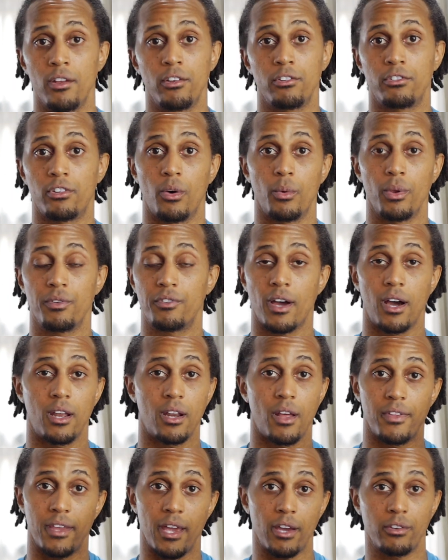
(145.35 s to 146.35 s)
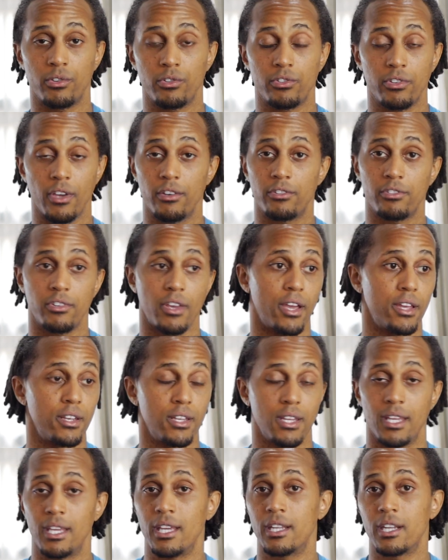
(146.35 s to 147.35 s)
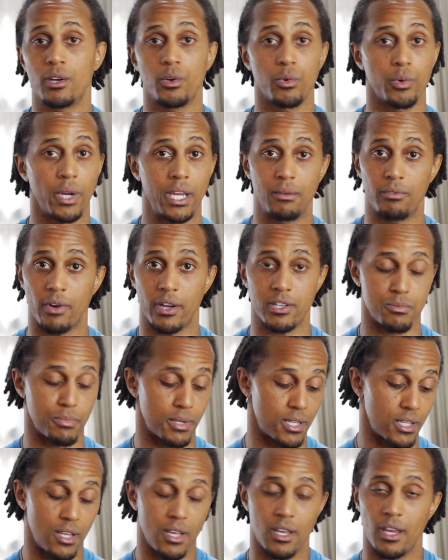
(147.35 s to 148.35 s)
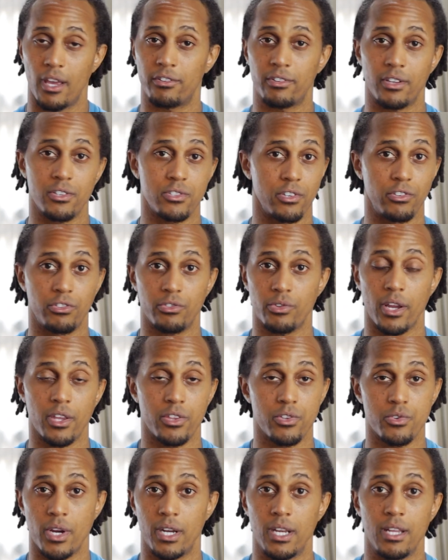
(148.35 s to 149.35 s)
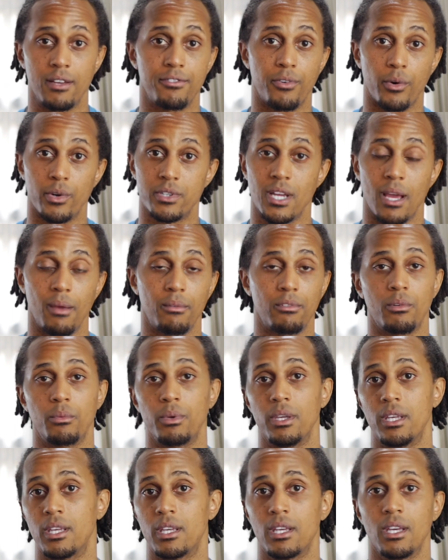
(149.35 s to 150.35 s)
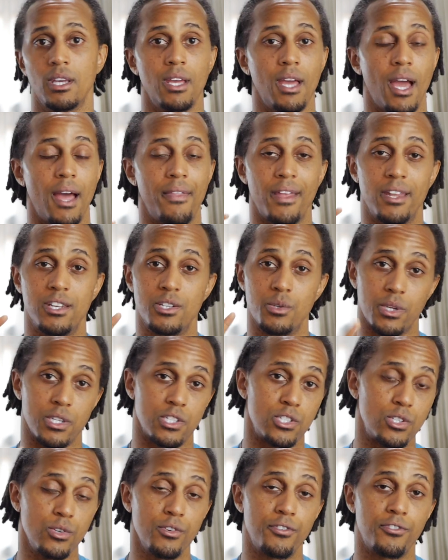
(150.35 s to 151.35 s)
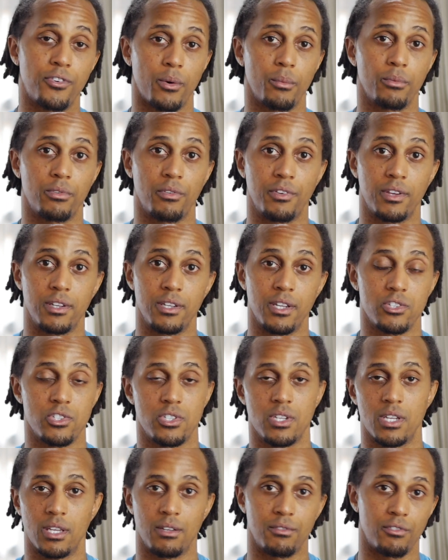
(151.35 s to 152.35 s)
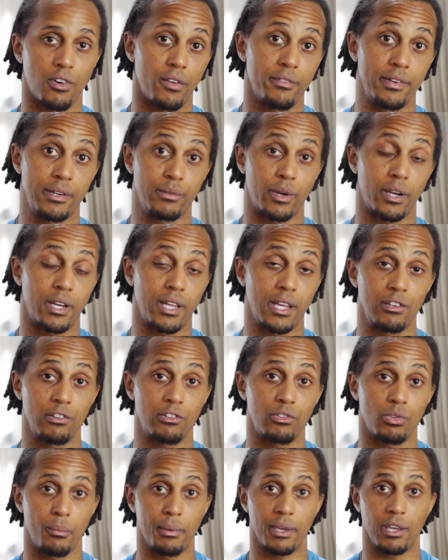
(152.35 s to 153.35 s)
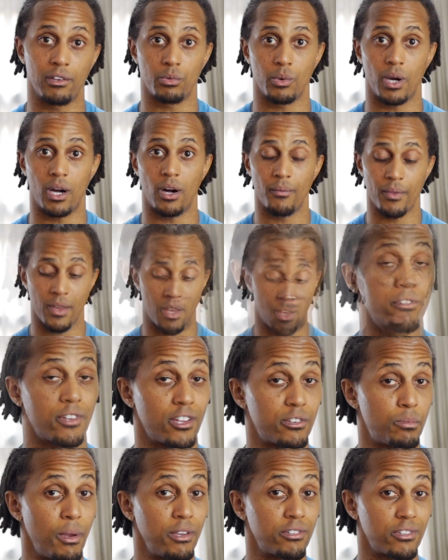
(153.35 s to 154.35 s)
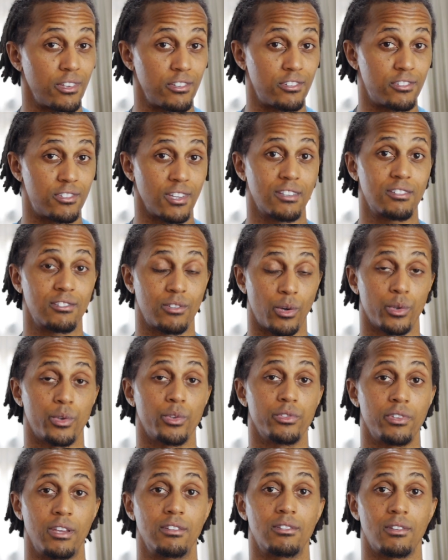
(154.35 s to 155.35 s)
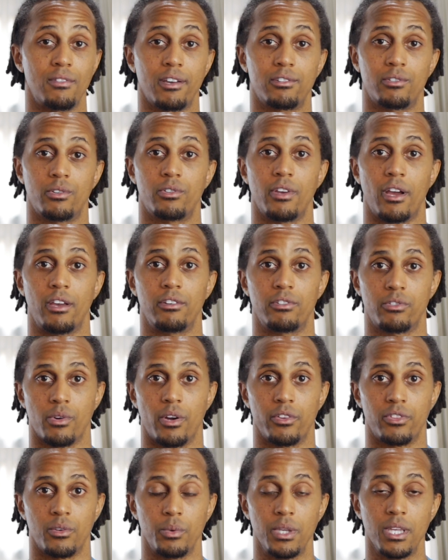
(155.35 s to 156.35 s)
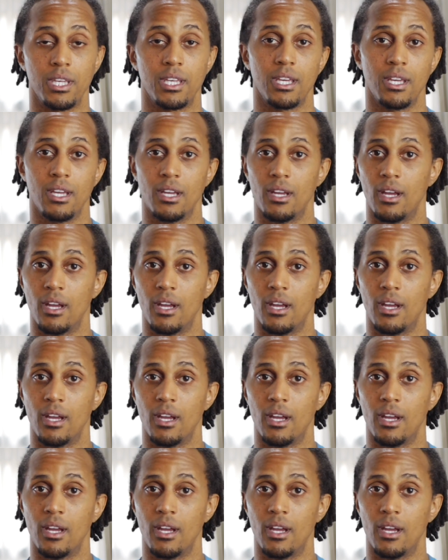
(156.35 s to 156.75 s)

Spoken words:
So we've got on the exercise side, he had a great regimen. Essentially strength training 4 times a week and then doing 2 forms of conditioning involving running and swimming as well. So that's basically 6 total days of exercise throughout the week.